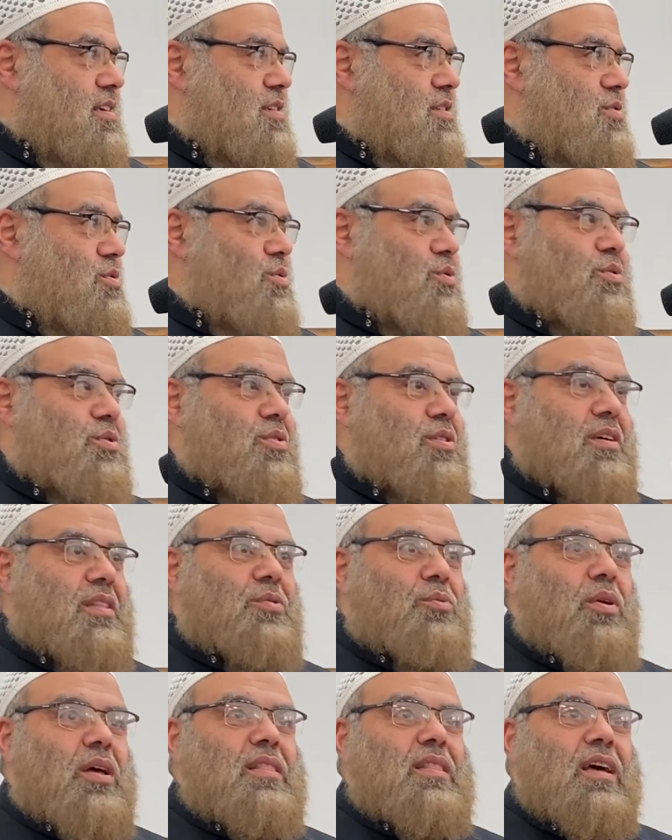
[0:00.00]
So
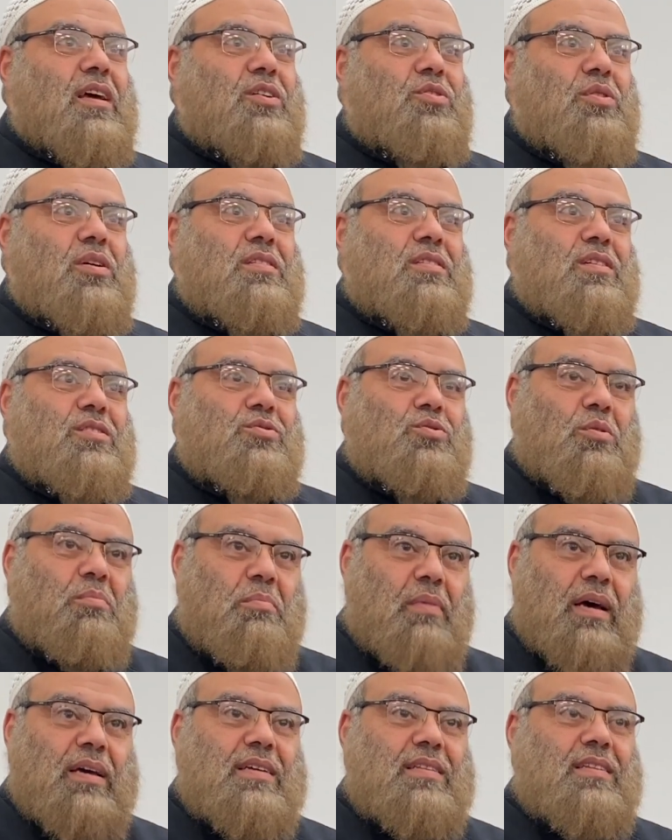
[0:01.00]
the one that created your
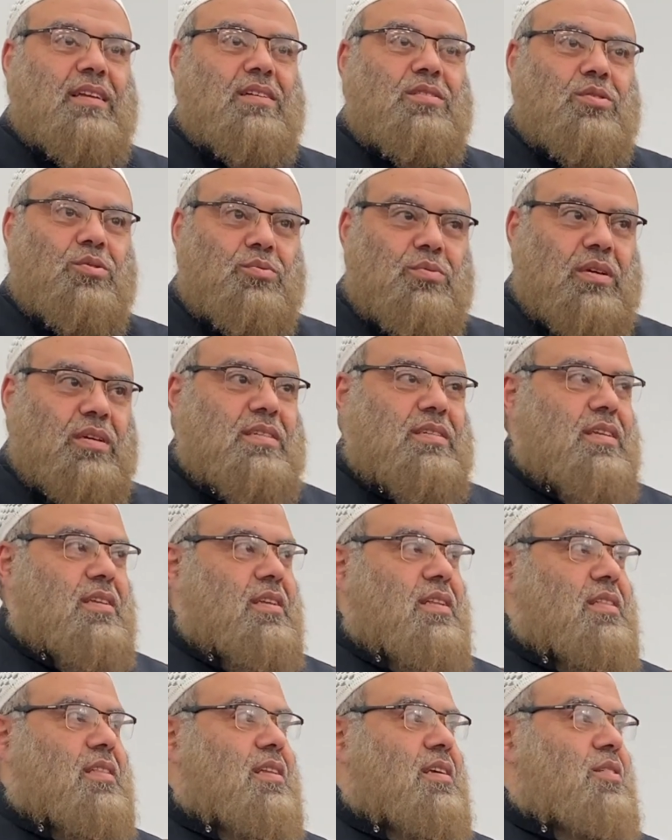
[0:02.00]
mind and your
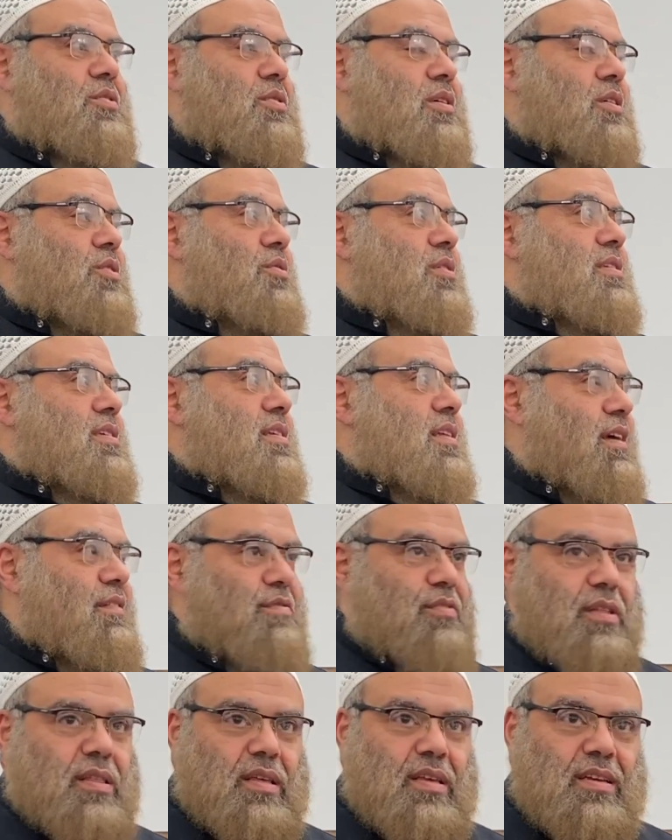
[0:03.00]
reason and created
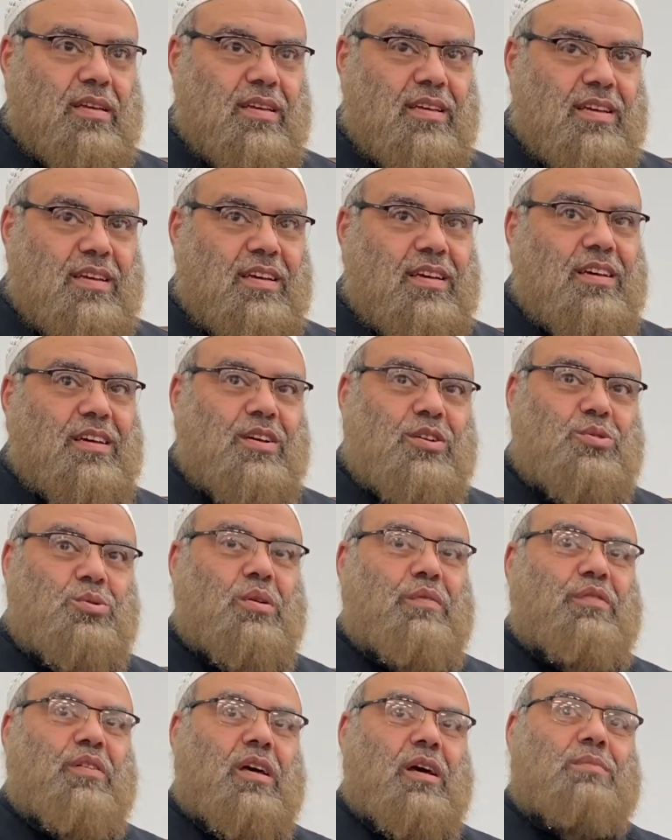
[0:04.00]
everything.
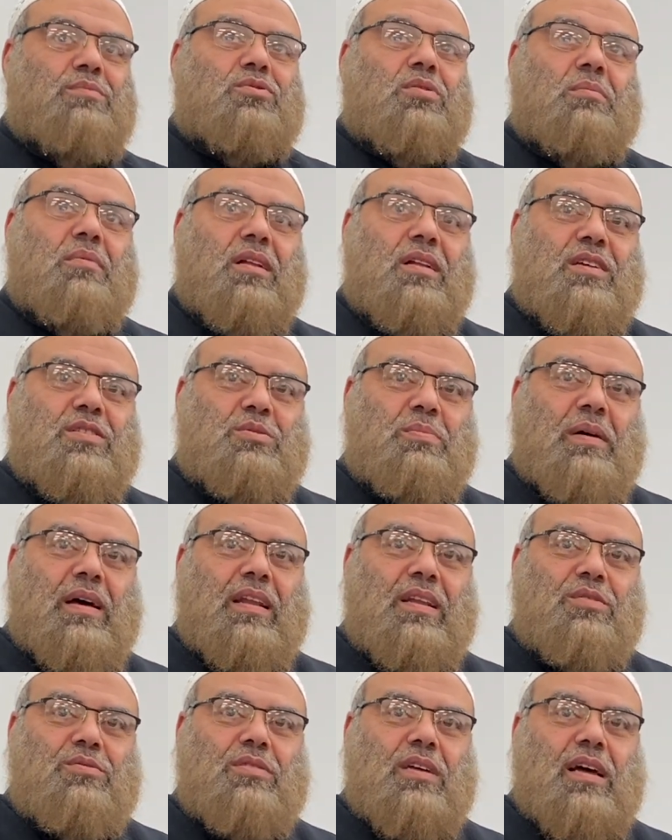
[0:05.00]
So if it comes from Allah
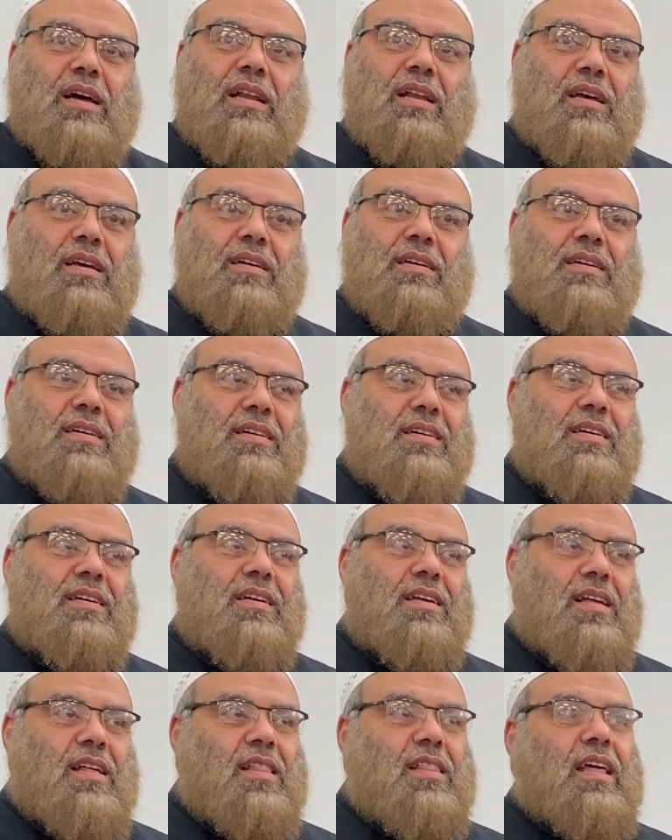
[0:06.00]
subhanahu wa ta'ala,
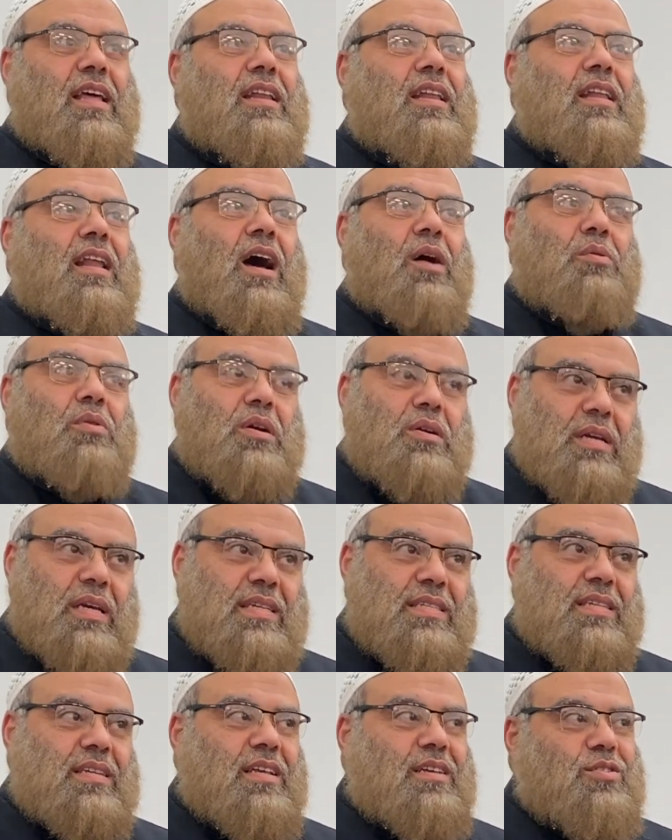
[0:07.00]
then our
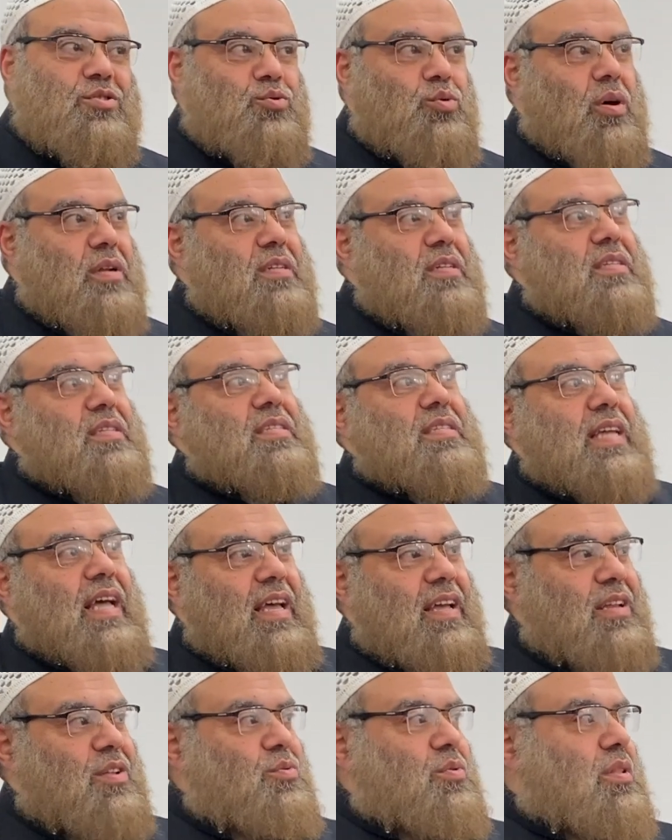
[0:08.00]
reason is to
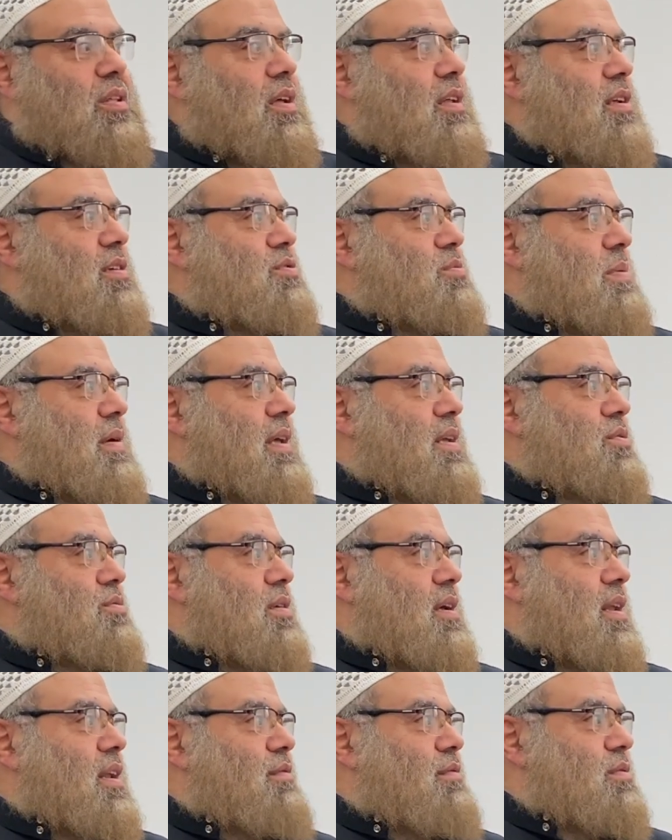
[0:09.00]
understand what Allah subhanahu
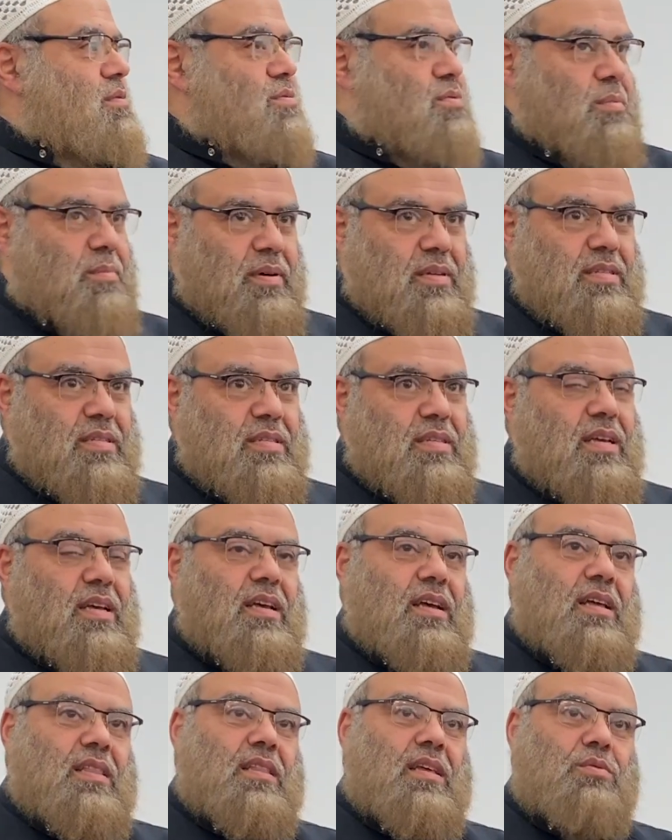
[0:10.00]
wa ta'ala wants from us.
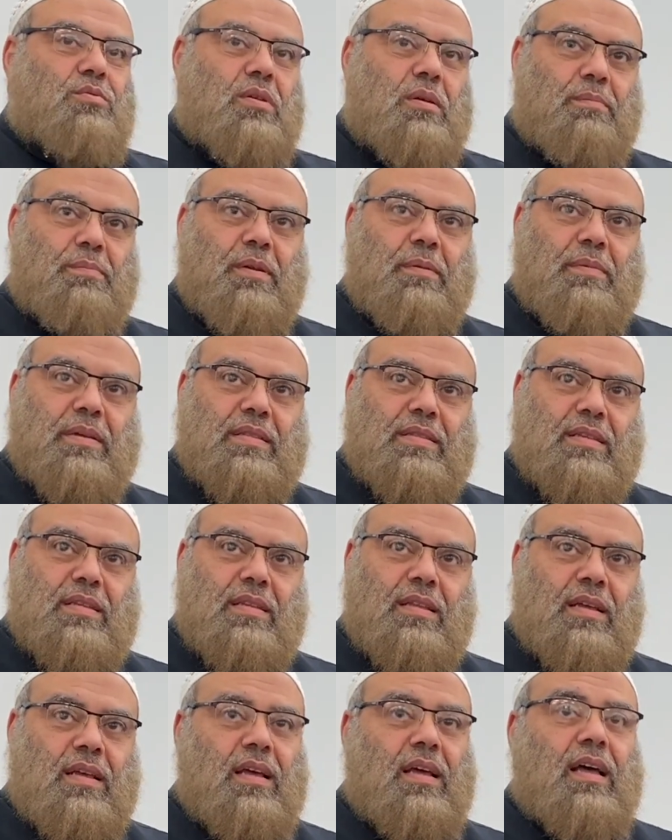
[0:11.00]
Then we implement it.